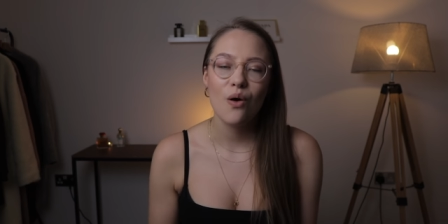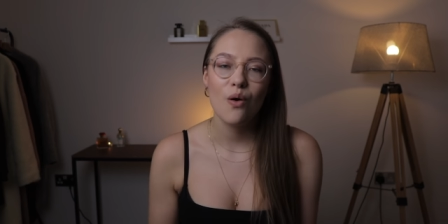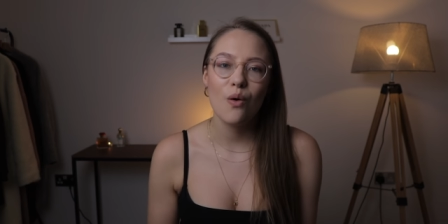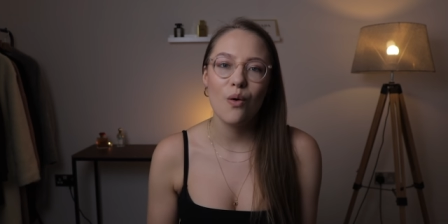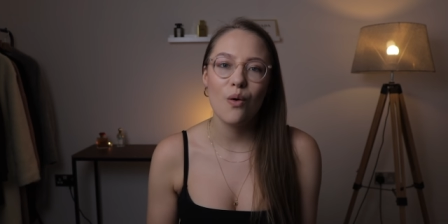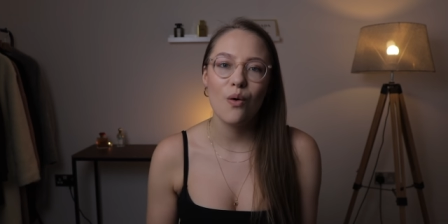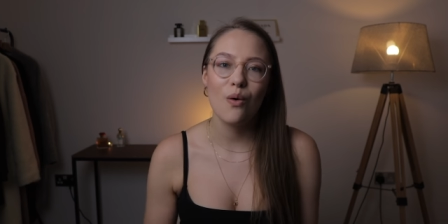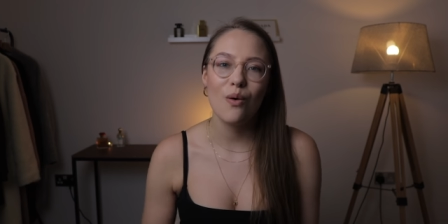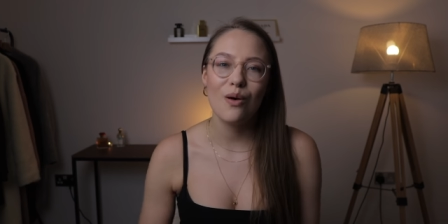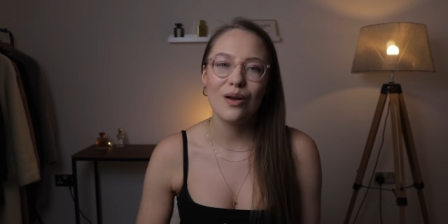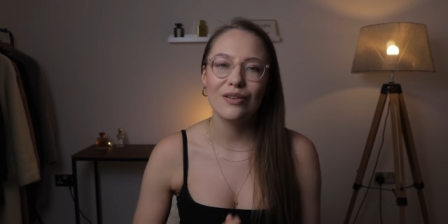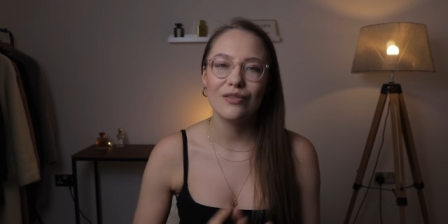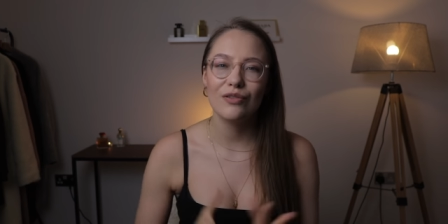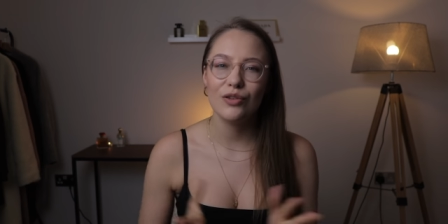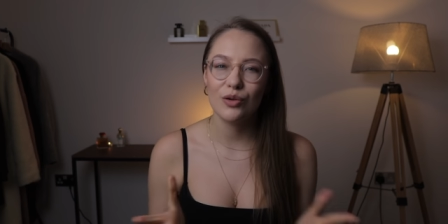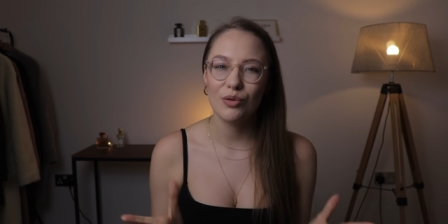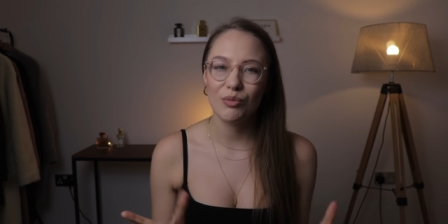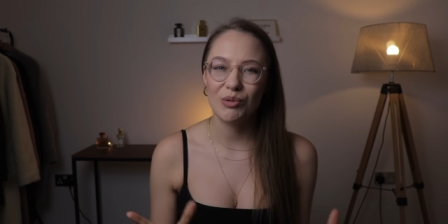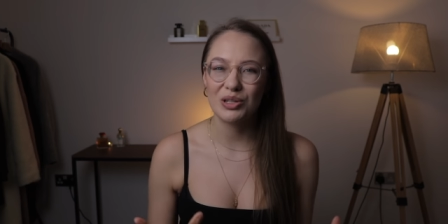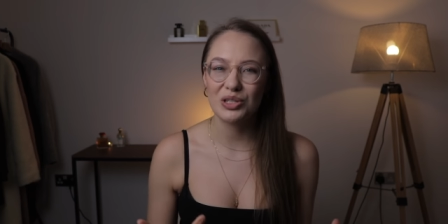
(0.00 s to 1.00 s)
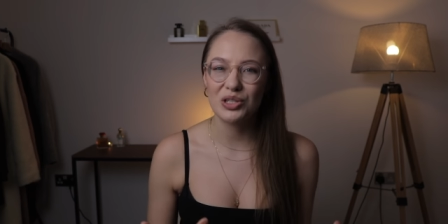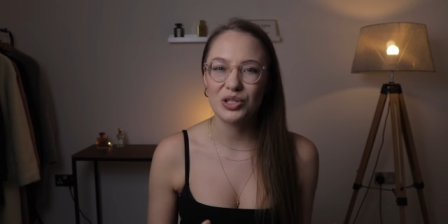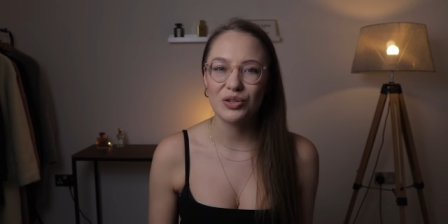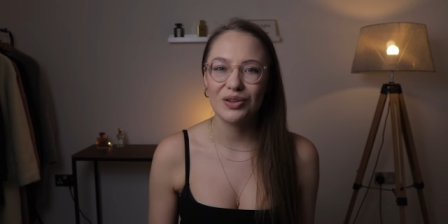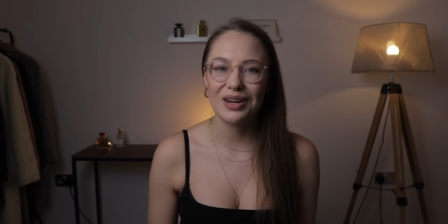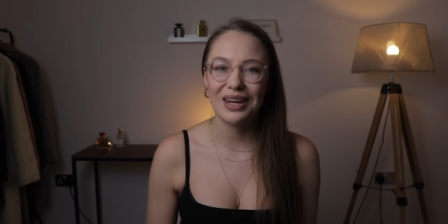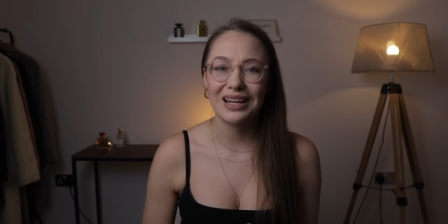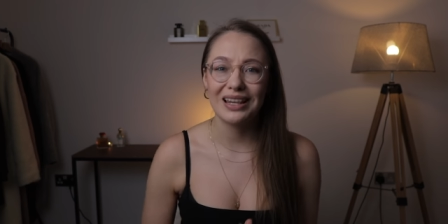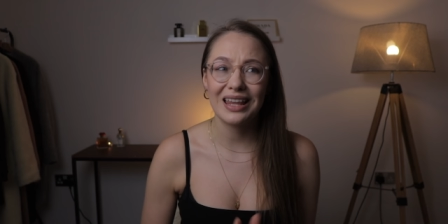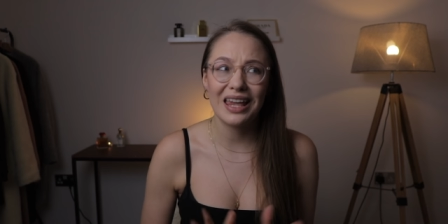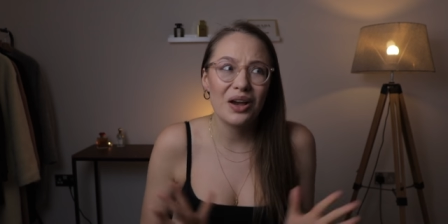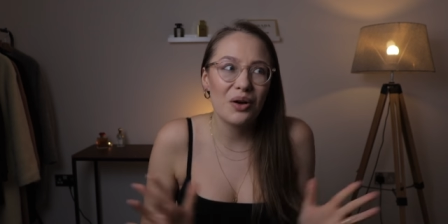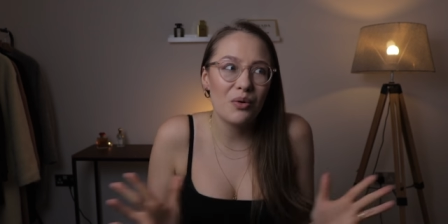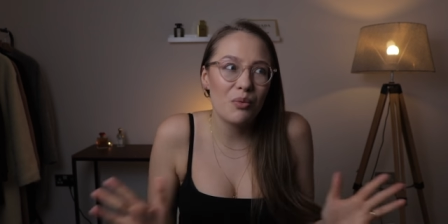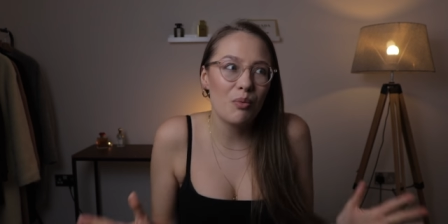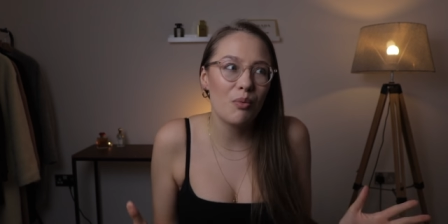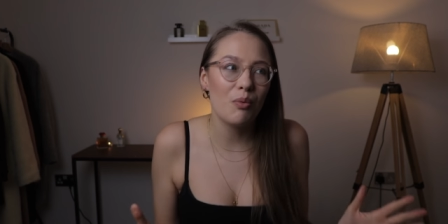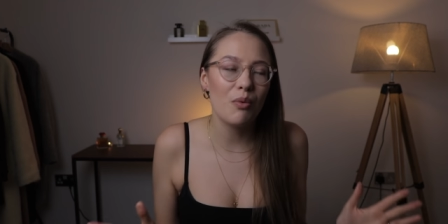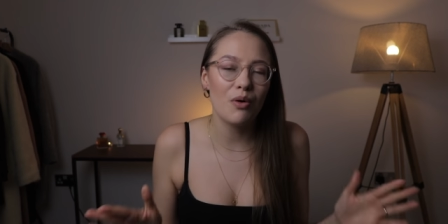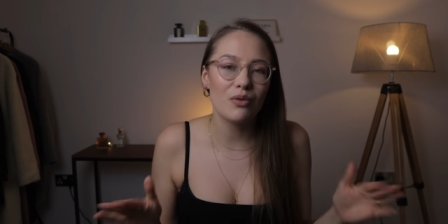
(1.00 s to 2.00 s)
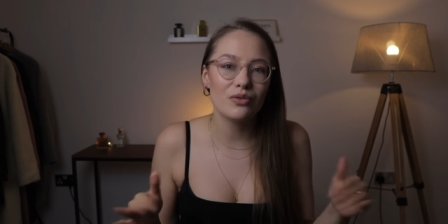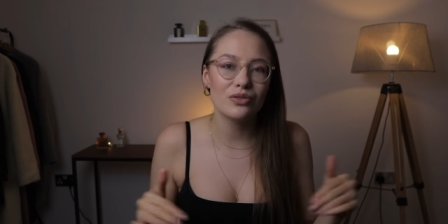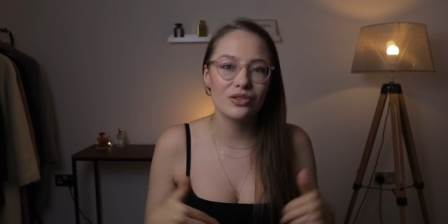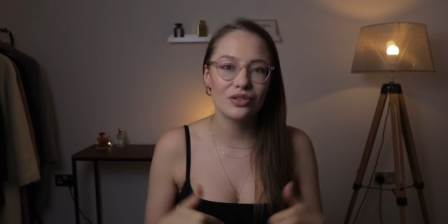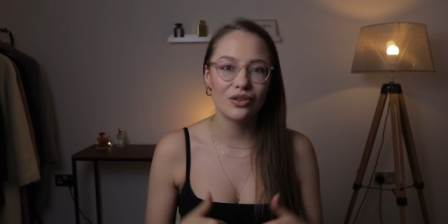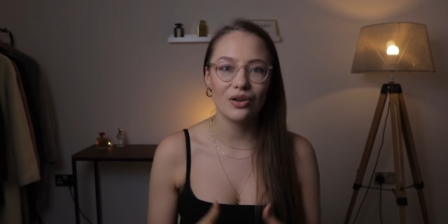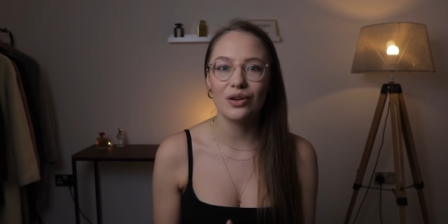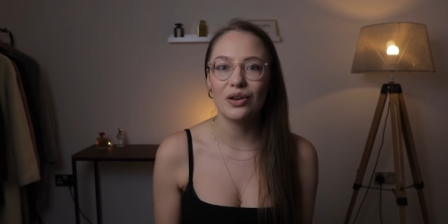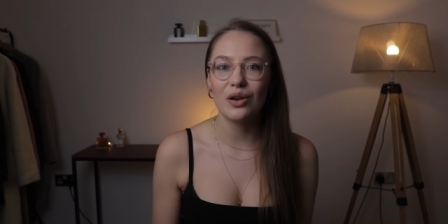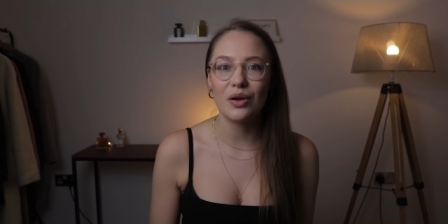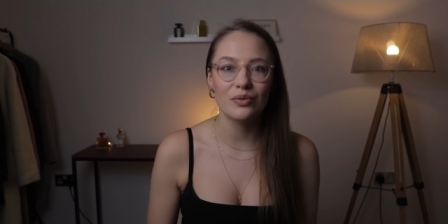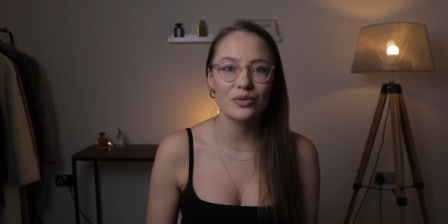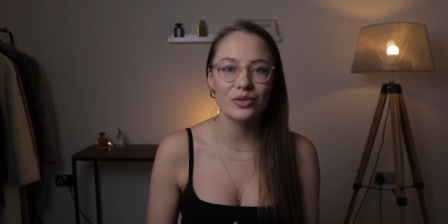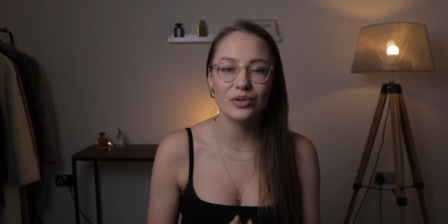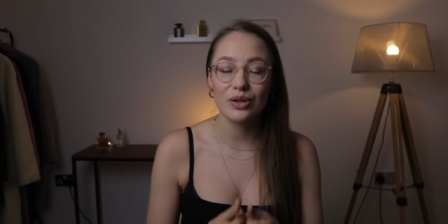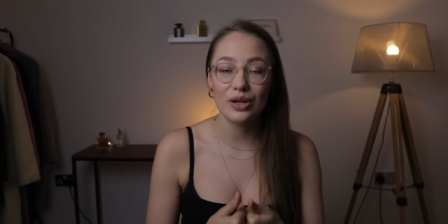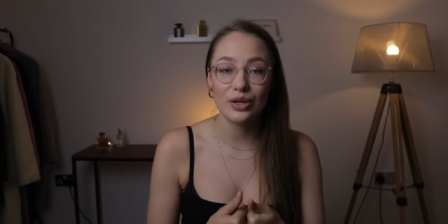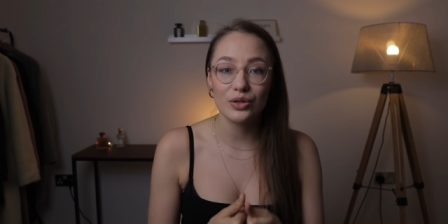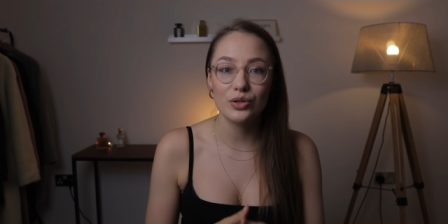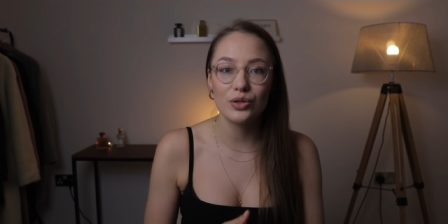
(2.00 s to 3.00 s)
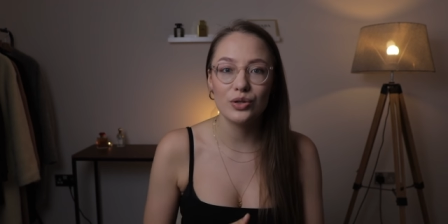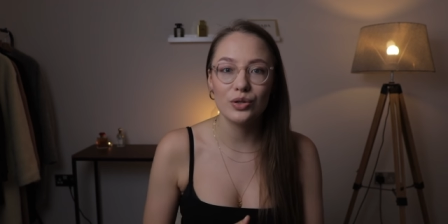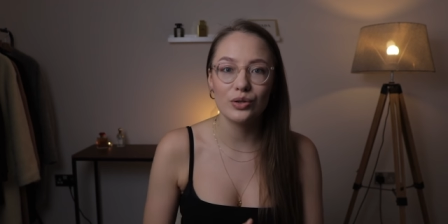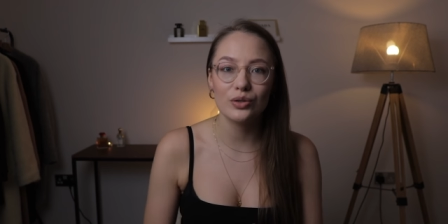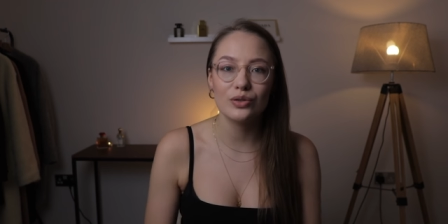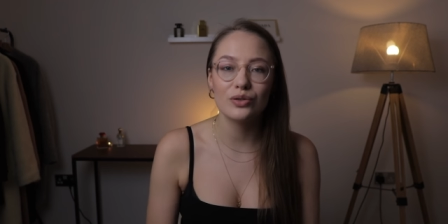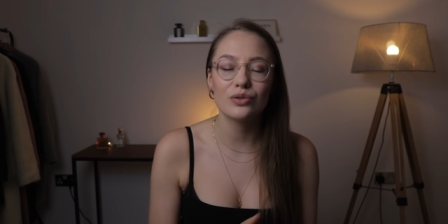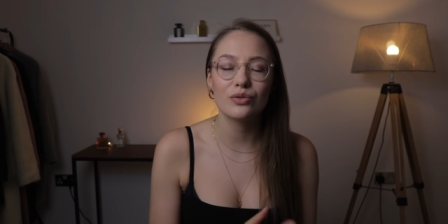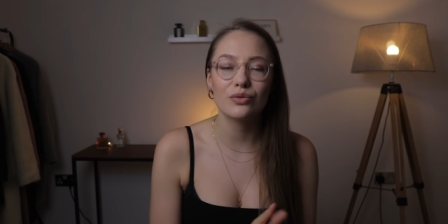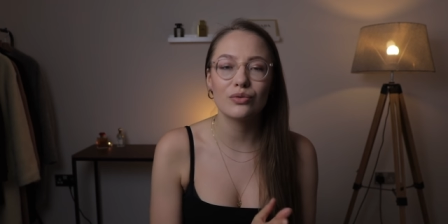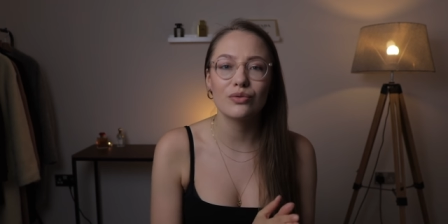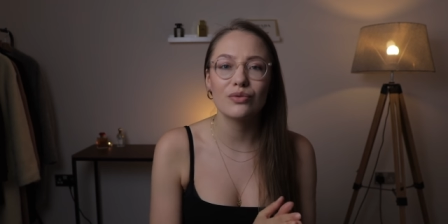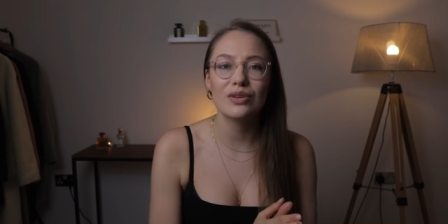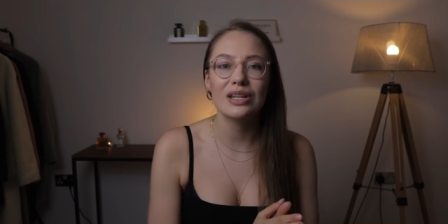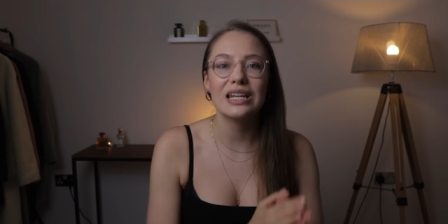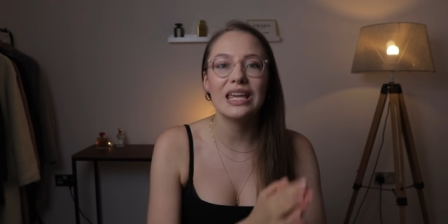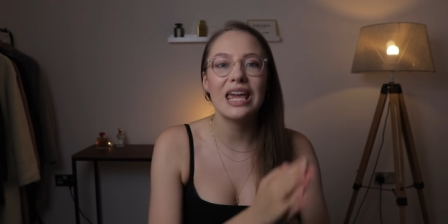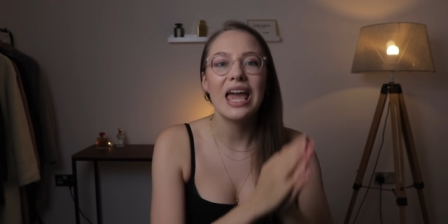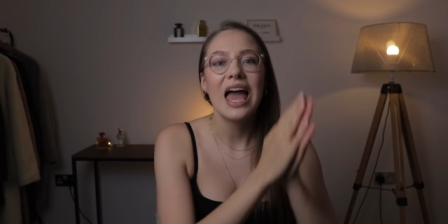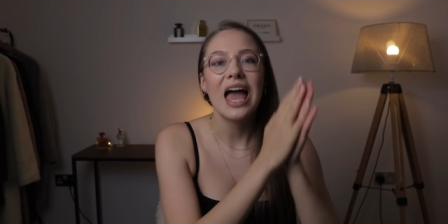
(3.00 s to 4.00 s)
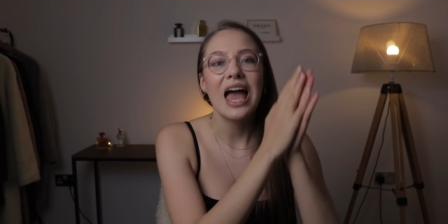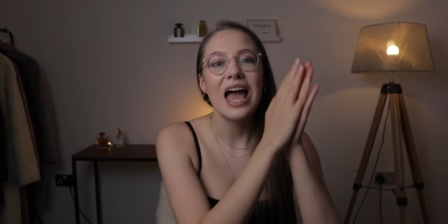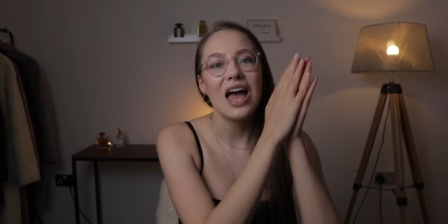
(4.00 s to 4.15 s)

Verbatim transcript: or if you're wondering like what colognes do I choose to really